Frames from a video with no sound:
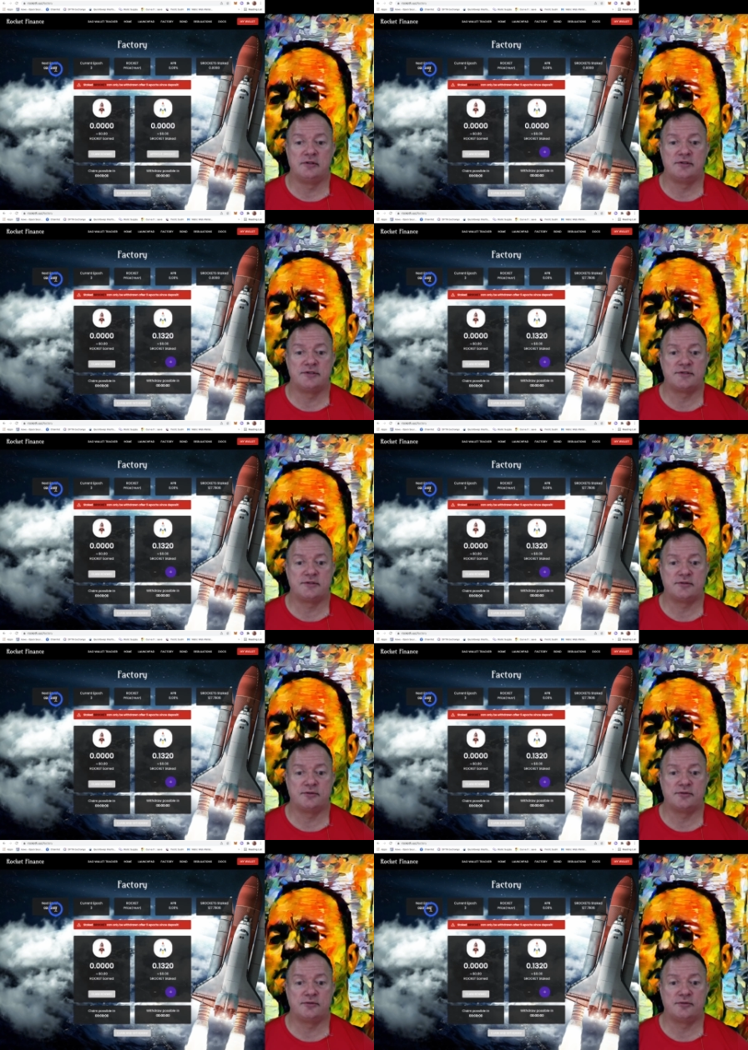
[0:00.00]

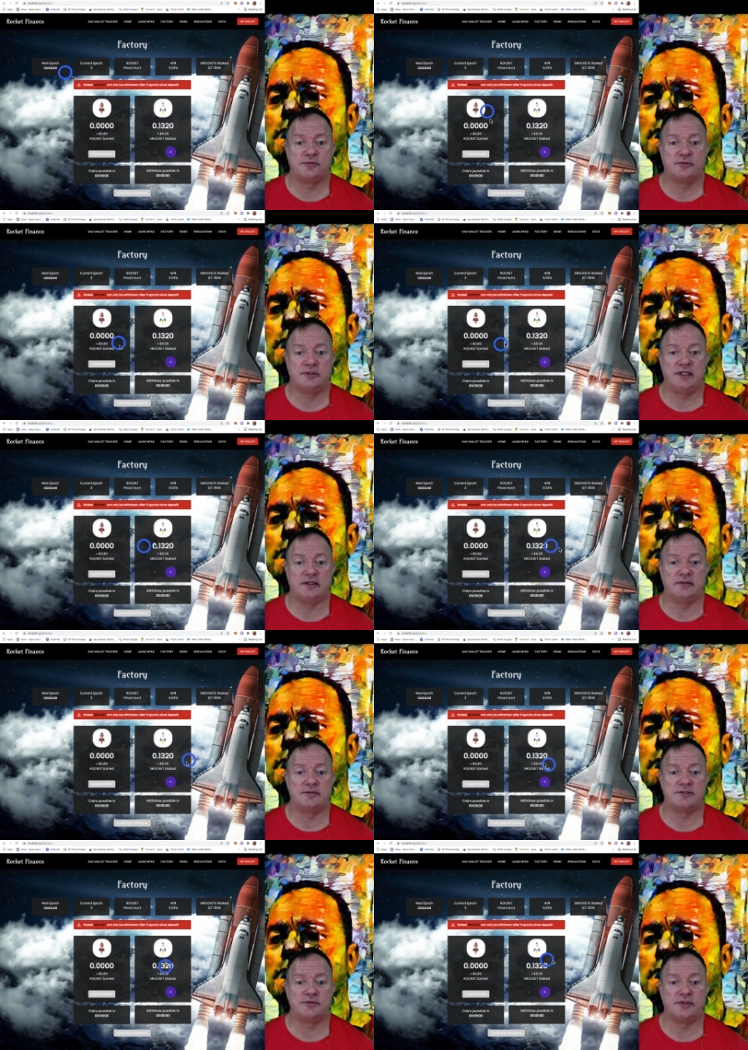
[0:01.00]
So yeah,
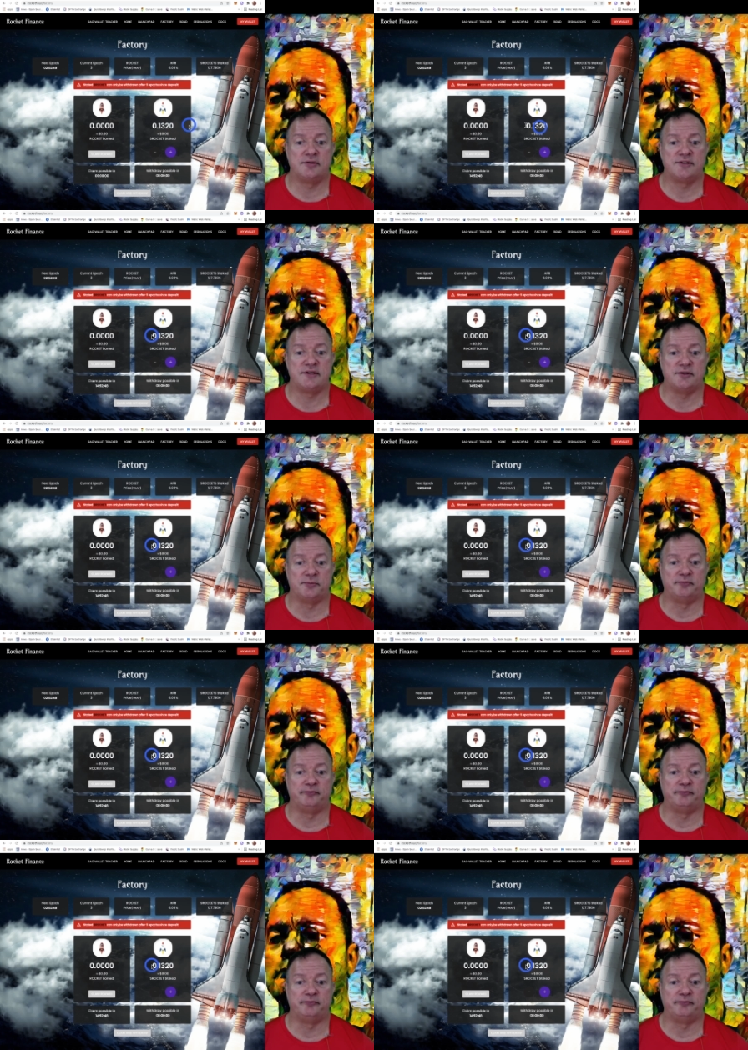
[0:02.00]
so now it's here.